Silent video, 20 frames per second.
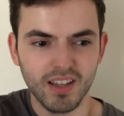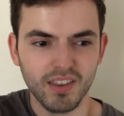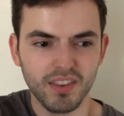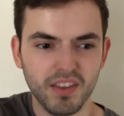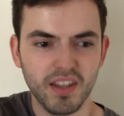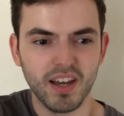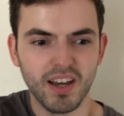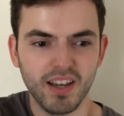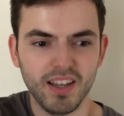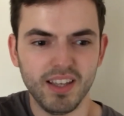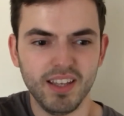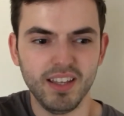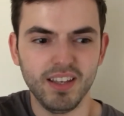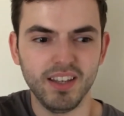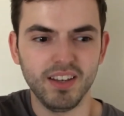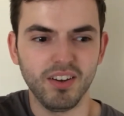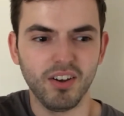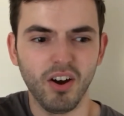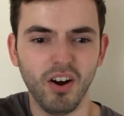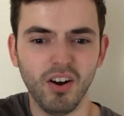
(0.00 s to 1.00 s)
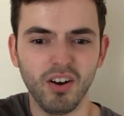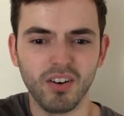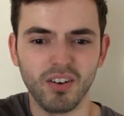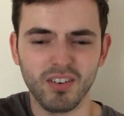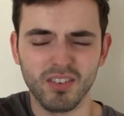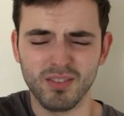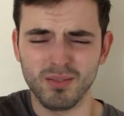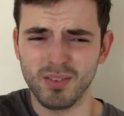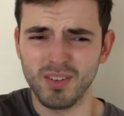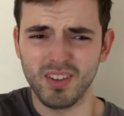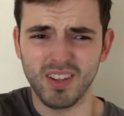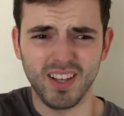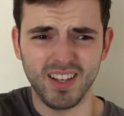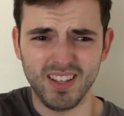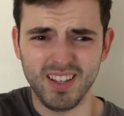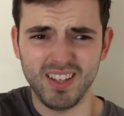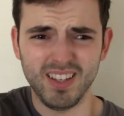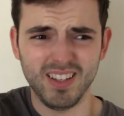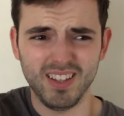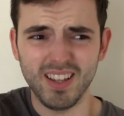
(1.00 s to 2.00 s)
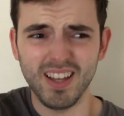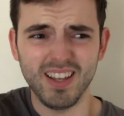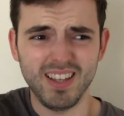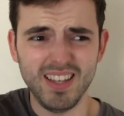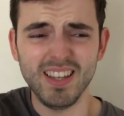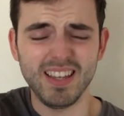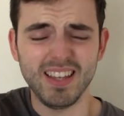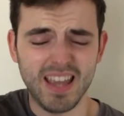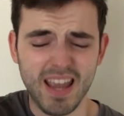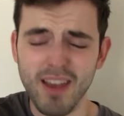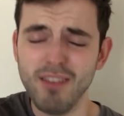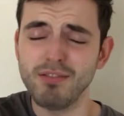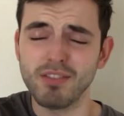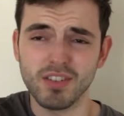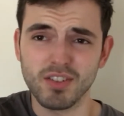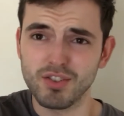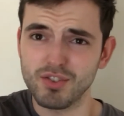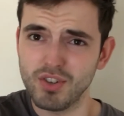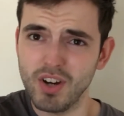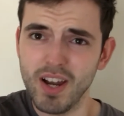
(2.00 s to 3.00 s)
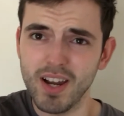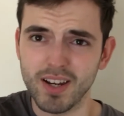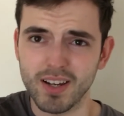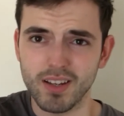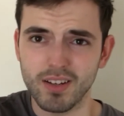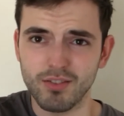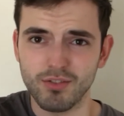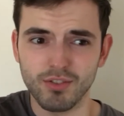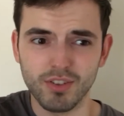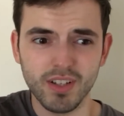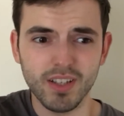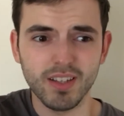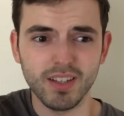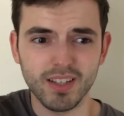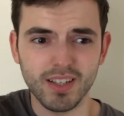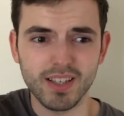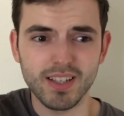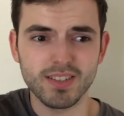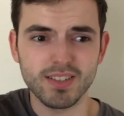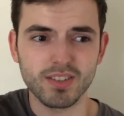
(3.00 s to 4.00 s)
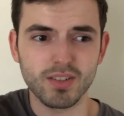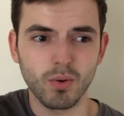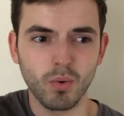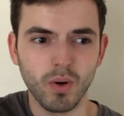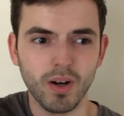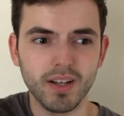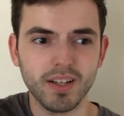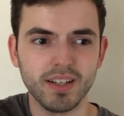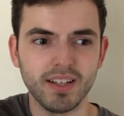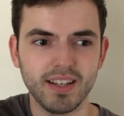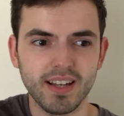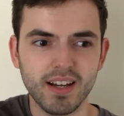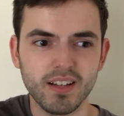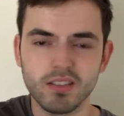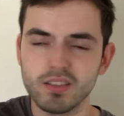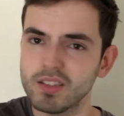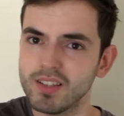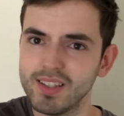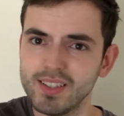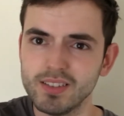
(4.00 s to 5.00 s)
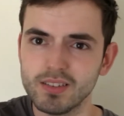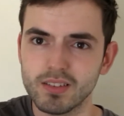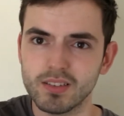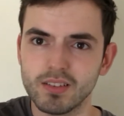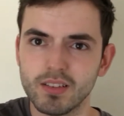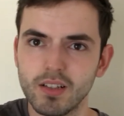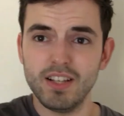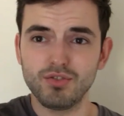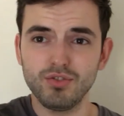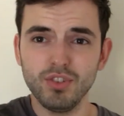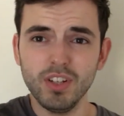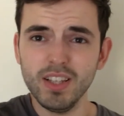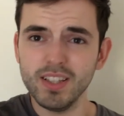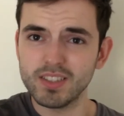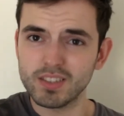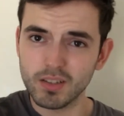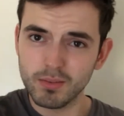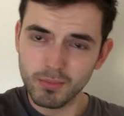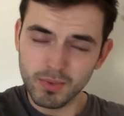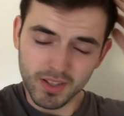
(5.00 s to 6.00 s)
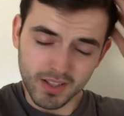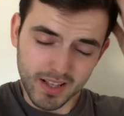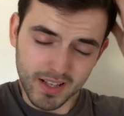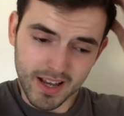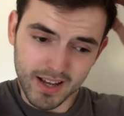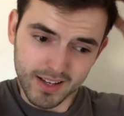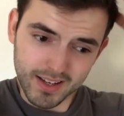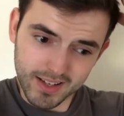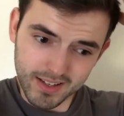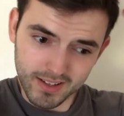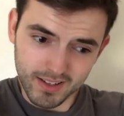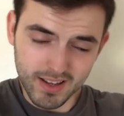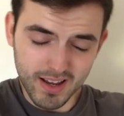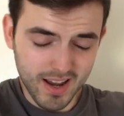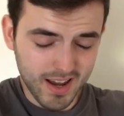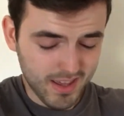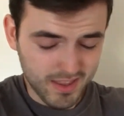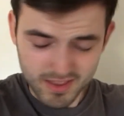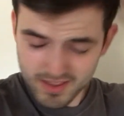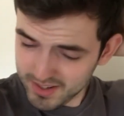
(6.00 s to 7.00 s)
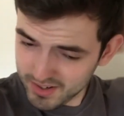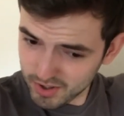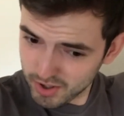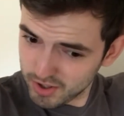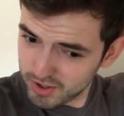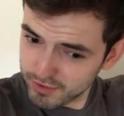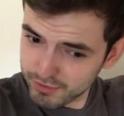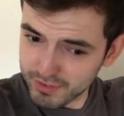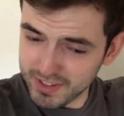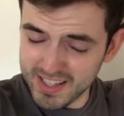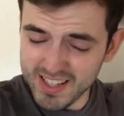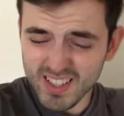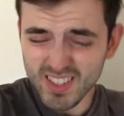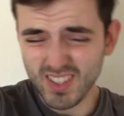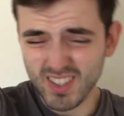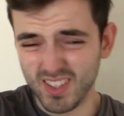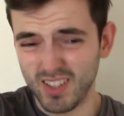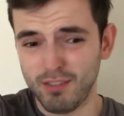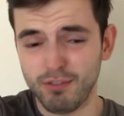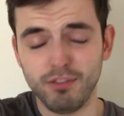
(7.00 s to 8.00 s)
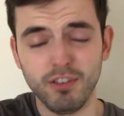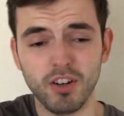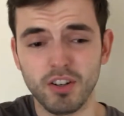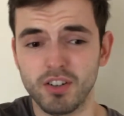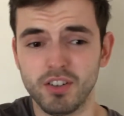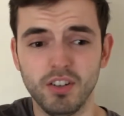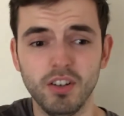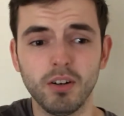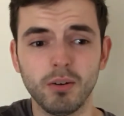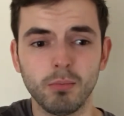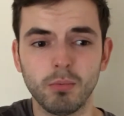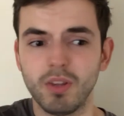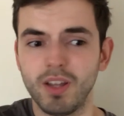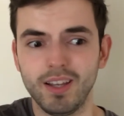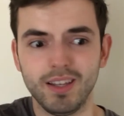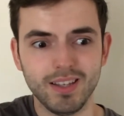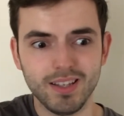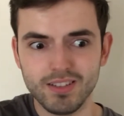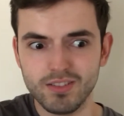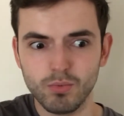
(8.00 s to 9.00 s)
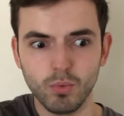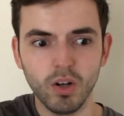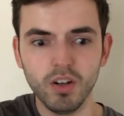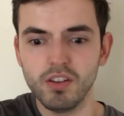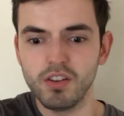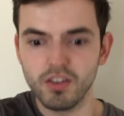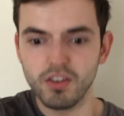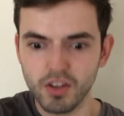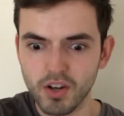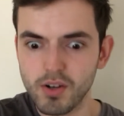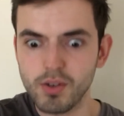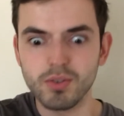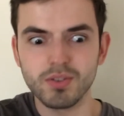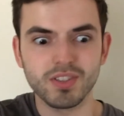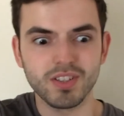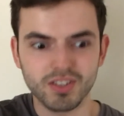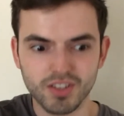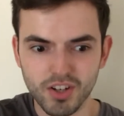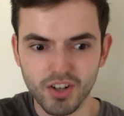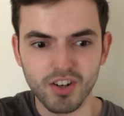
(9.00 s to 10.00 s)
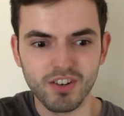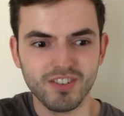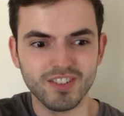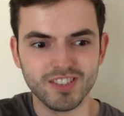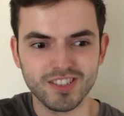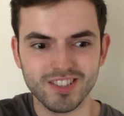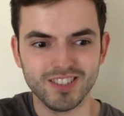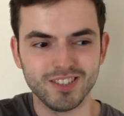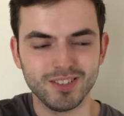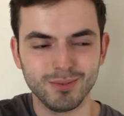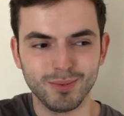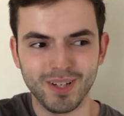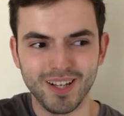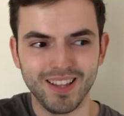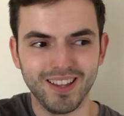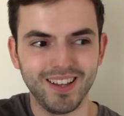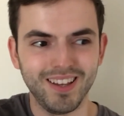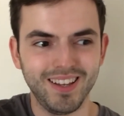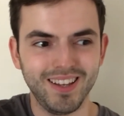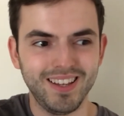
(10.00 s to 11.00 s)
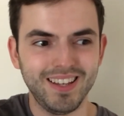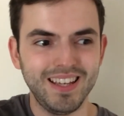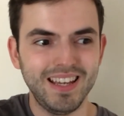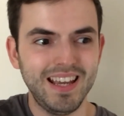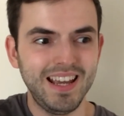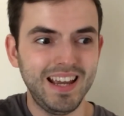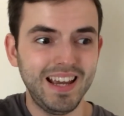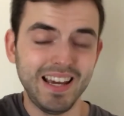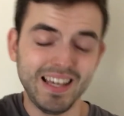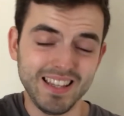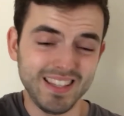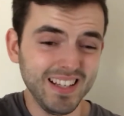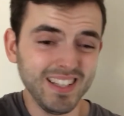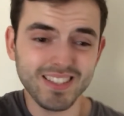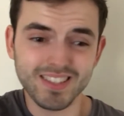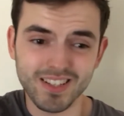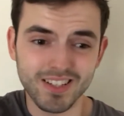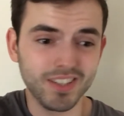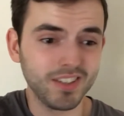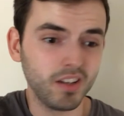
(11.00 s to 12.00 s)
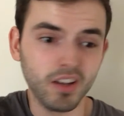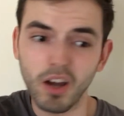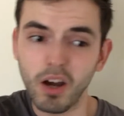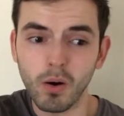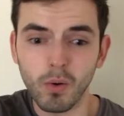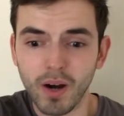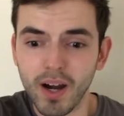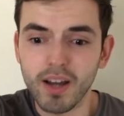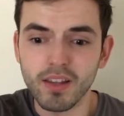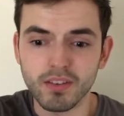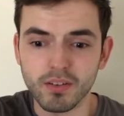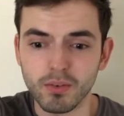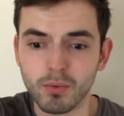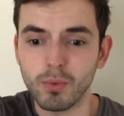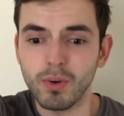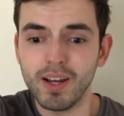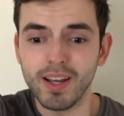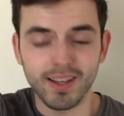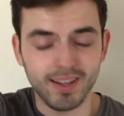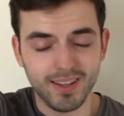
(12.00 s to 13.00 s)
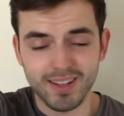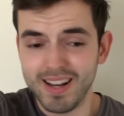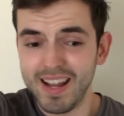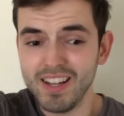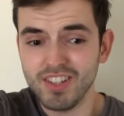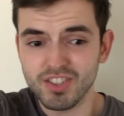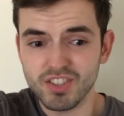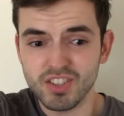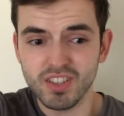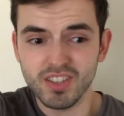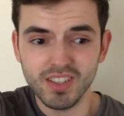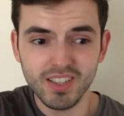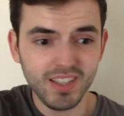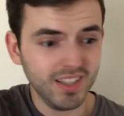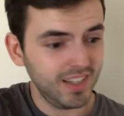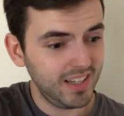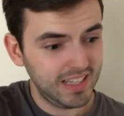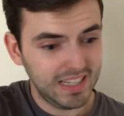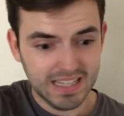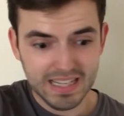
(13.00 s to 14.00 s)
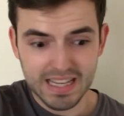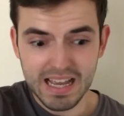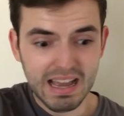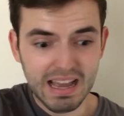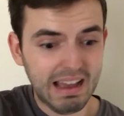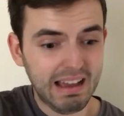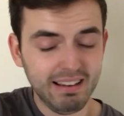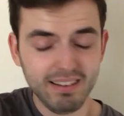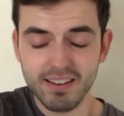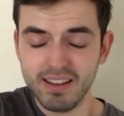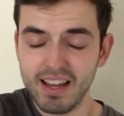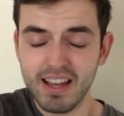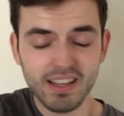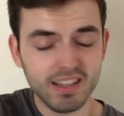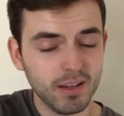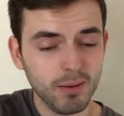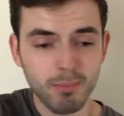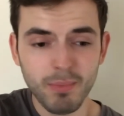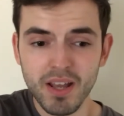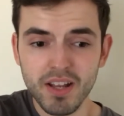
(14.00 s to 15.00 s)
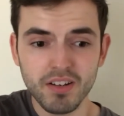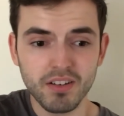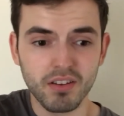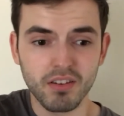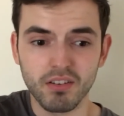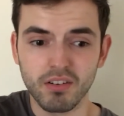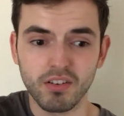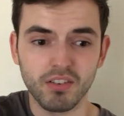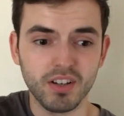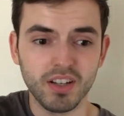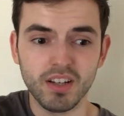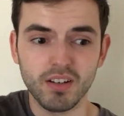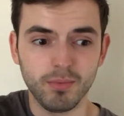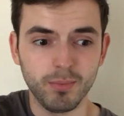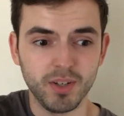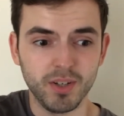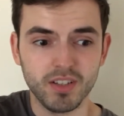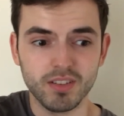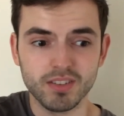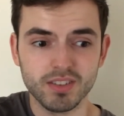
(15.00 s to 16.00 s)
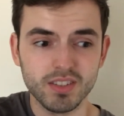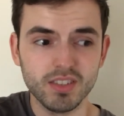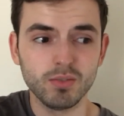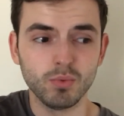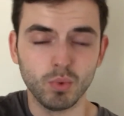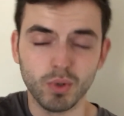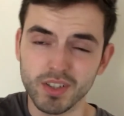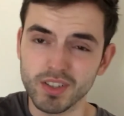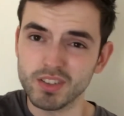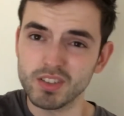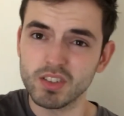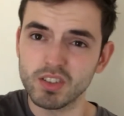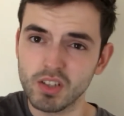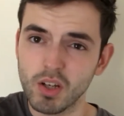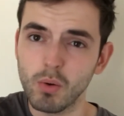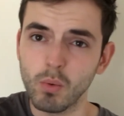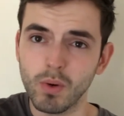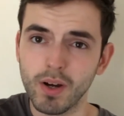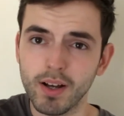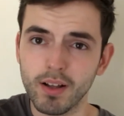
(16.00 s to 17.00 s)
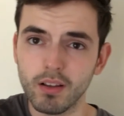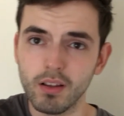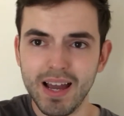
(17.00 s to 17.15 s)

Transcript: that he got, like that he gave this track. It really is quite a nice listen. It's really something that I think could have easily fucked up. Like, it's one of those occurrences where like this could go either way, and actually I commend Thugger here because this works so well.